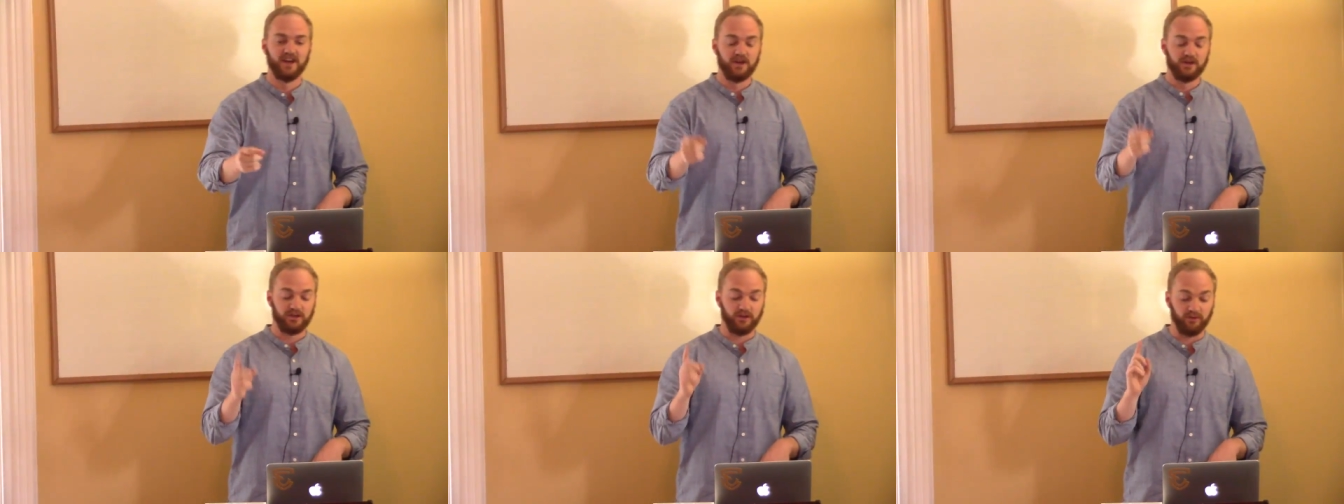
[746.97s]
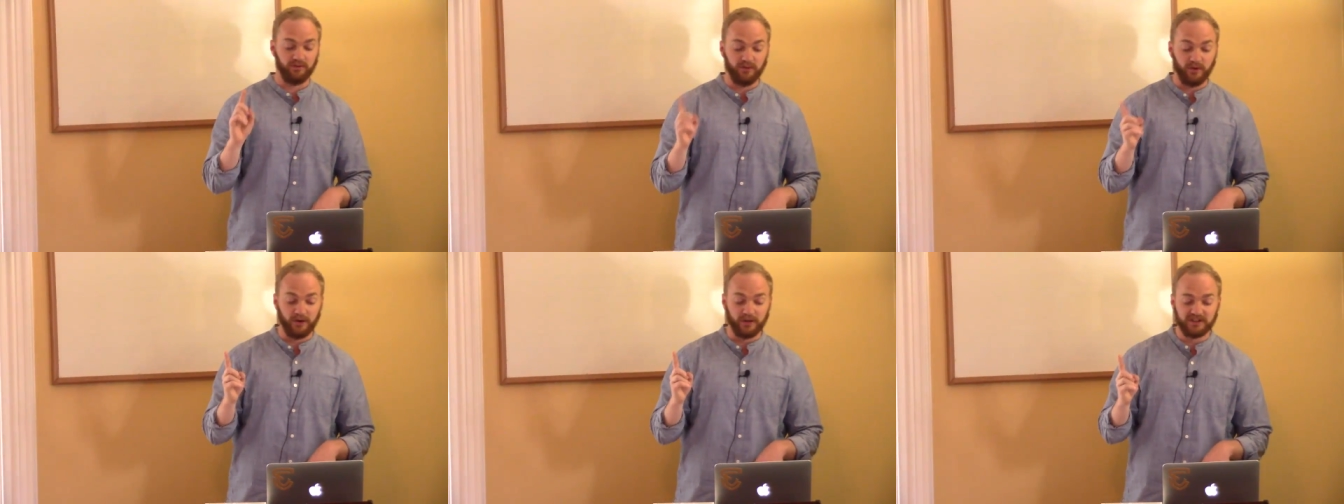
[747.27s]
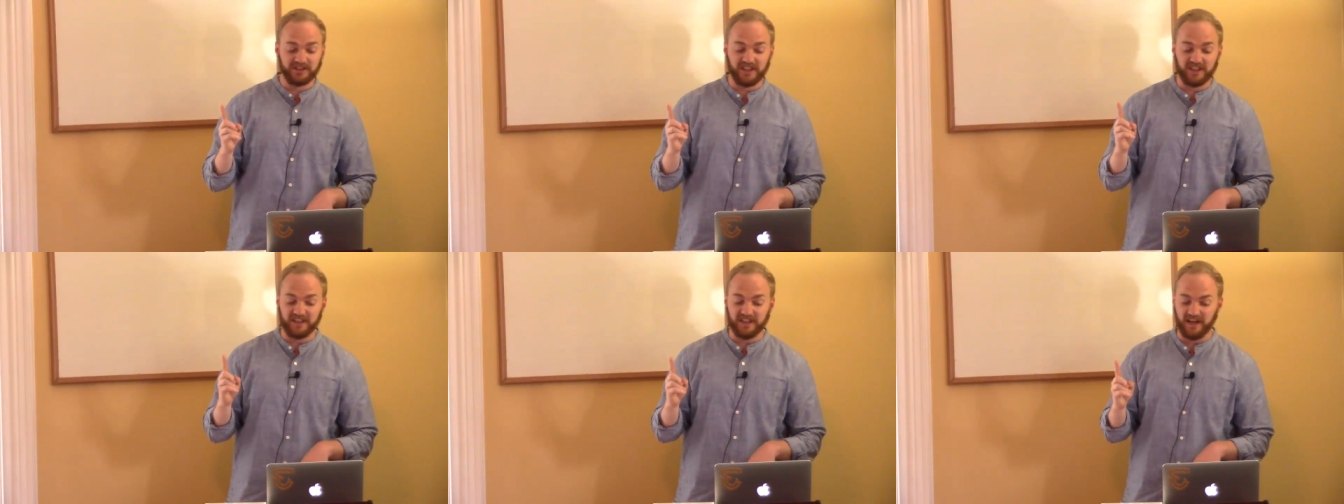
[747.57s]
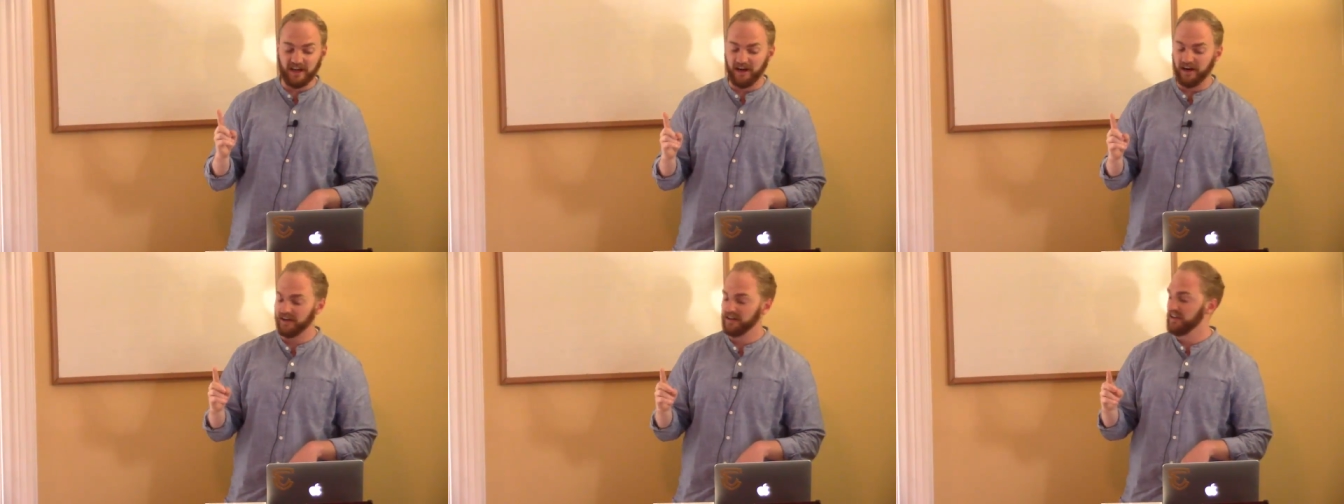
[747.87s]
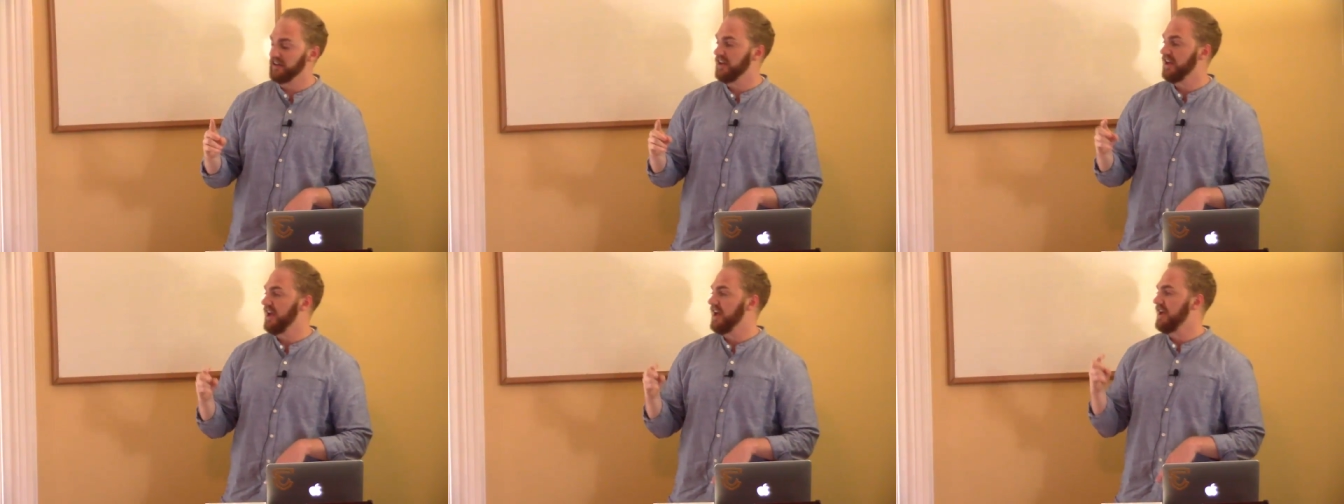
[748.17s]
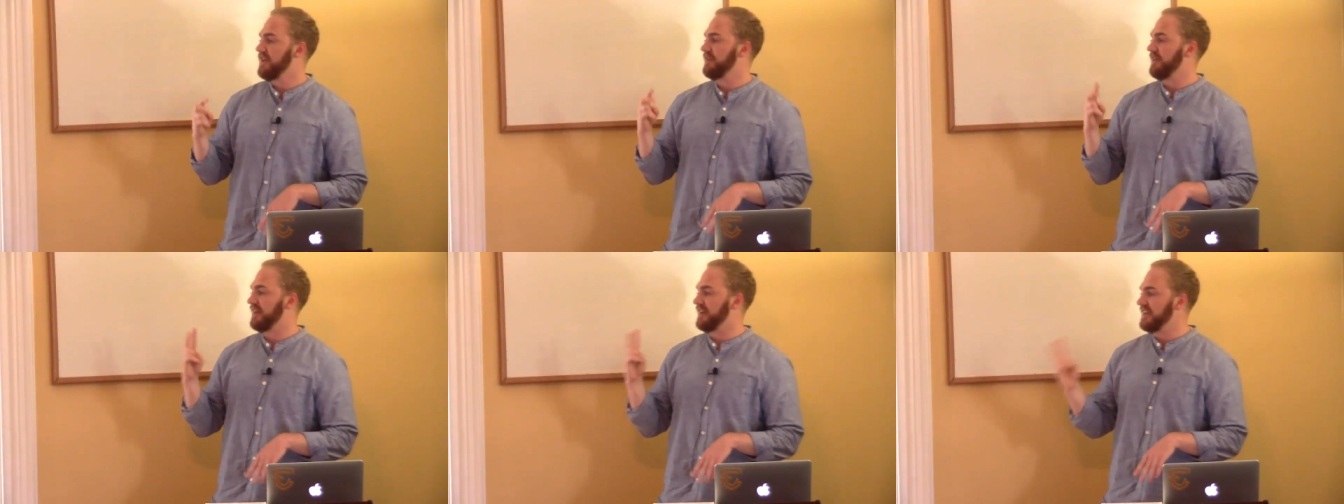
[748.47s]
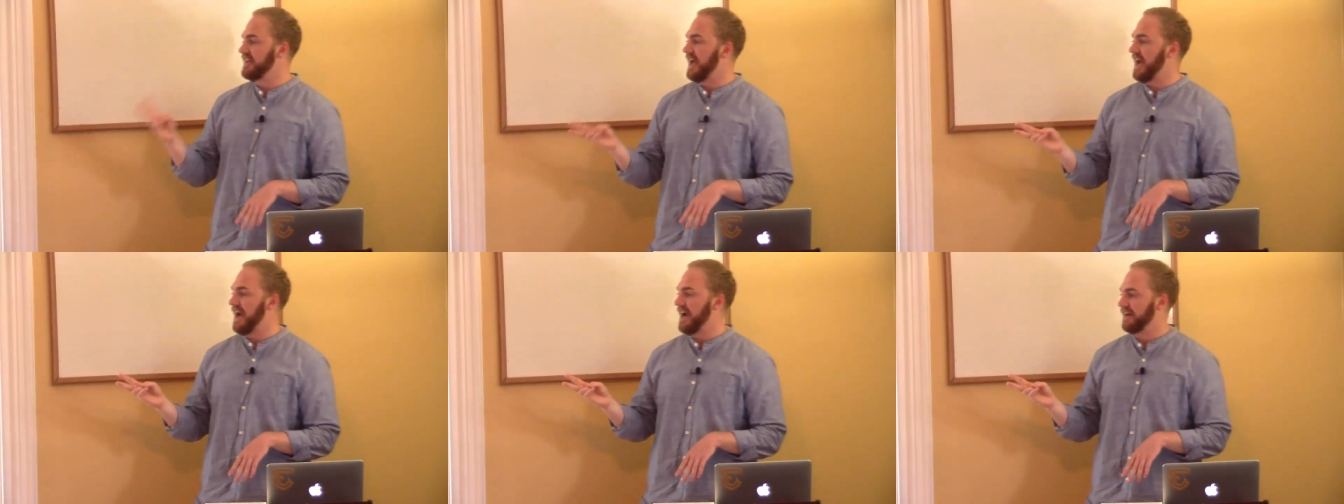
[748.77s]
So first he cared, then
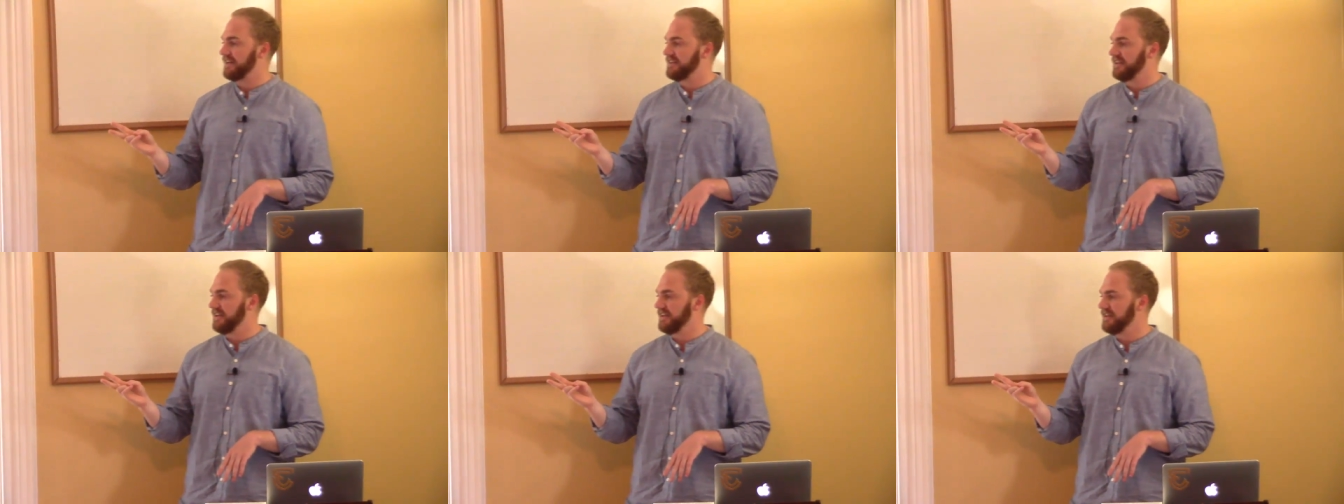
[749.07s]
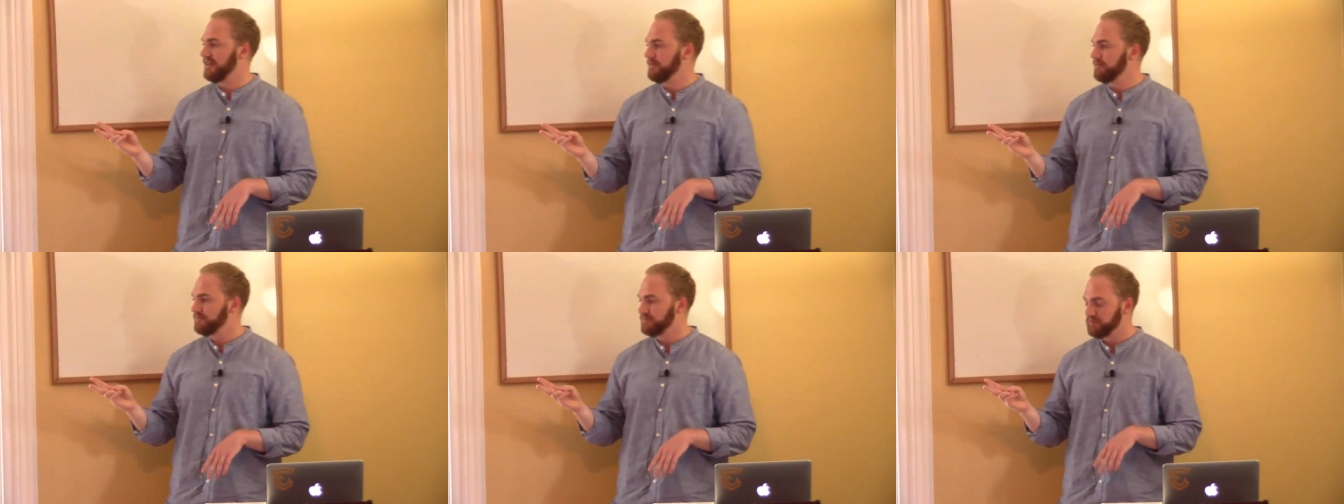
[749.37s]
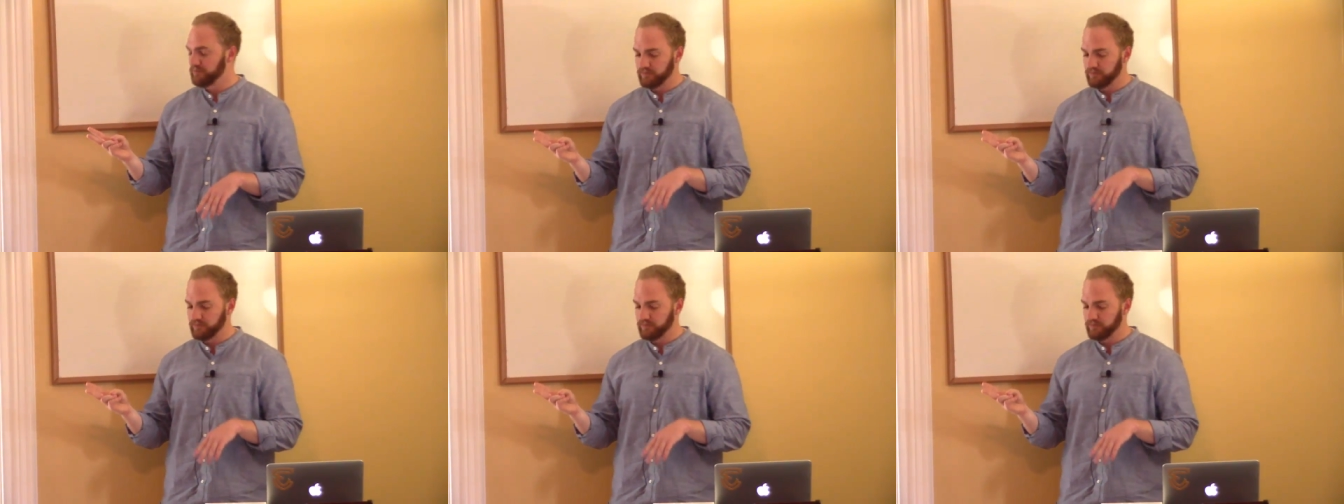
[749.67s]
he acted.